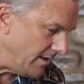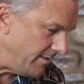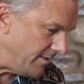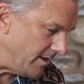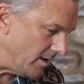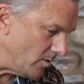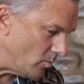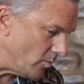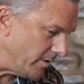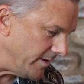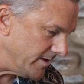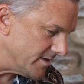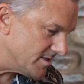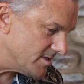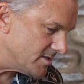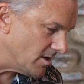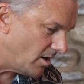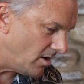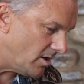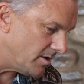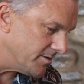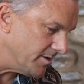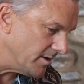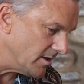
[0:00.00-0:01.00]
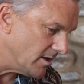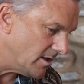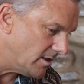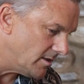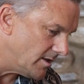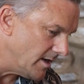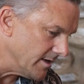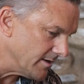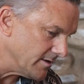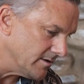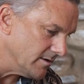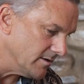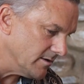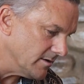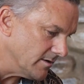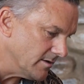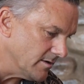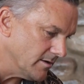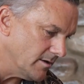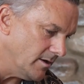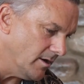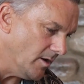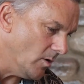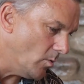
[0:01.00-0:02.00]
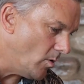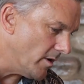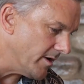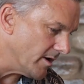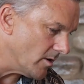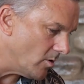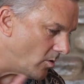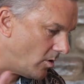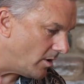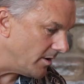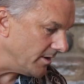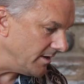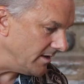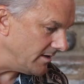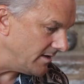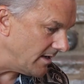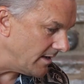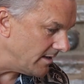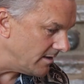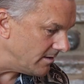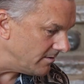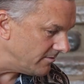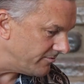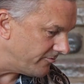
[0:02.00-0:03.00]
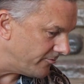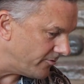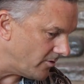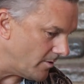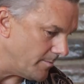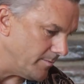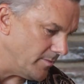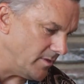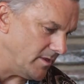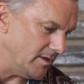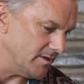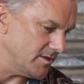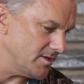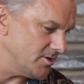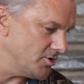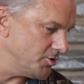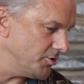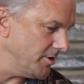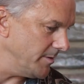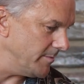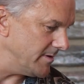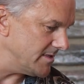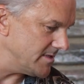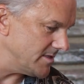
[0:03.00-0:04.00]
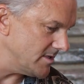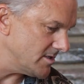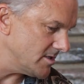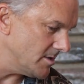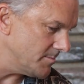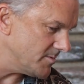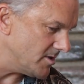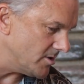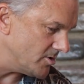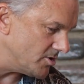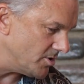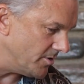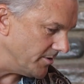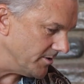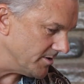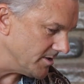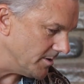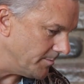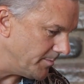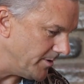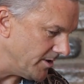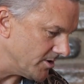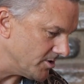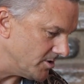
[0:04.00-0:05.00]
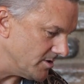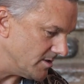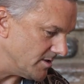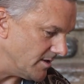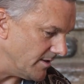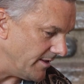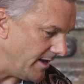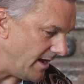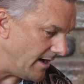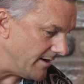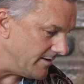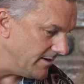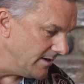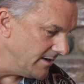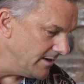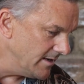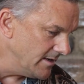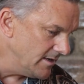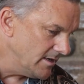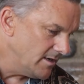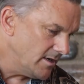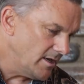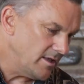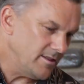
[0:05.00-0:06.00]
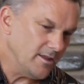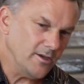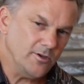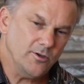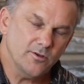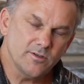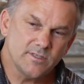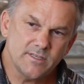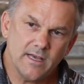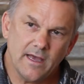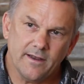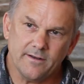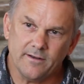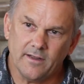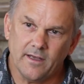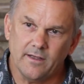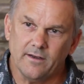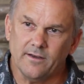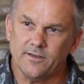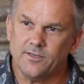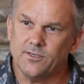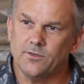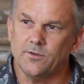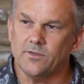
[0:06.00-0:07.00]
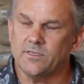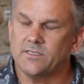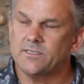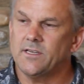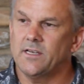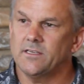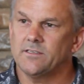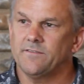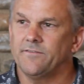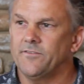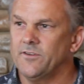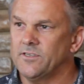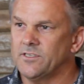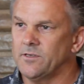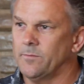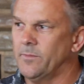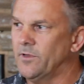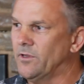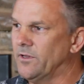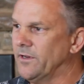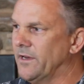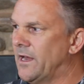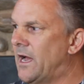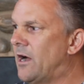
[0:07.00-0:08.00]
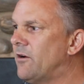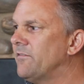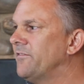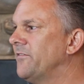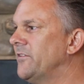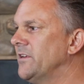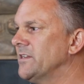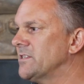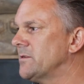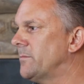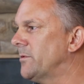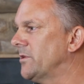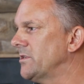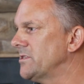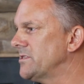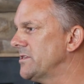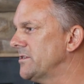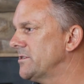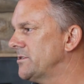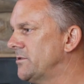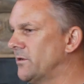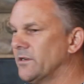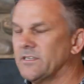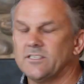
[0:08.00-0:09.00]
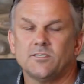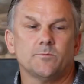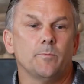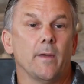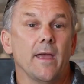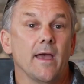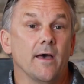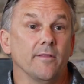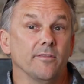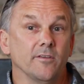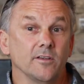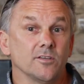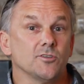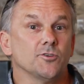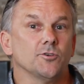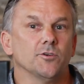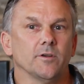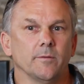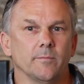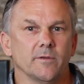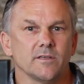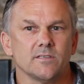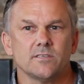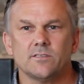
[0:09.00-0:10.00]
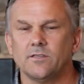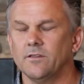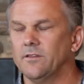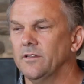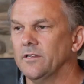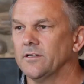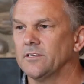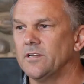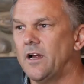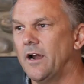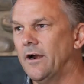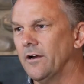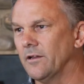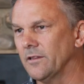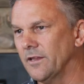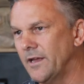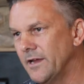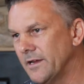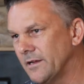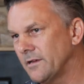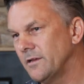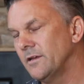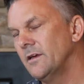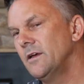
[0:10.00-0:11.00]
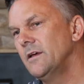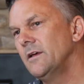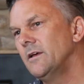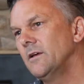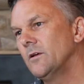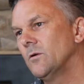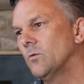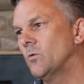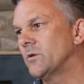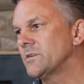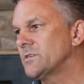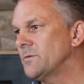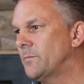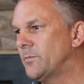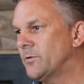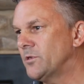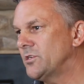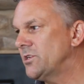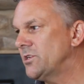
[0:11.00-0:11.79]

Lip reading: then we installed and collected water quality data from this treatment systems. I'll show you some pictures of that. And then use that data to assess feasibility. How feasible is it to expand these treatments to the entire lake? What's the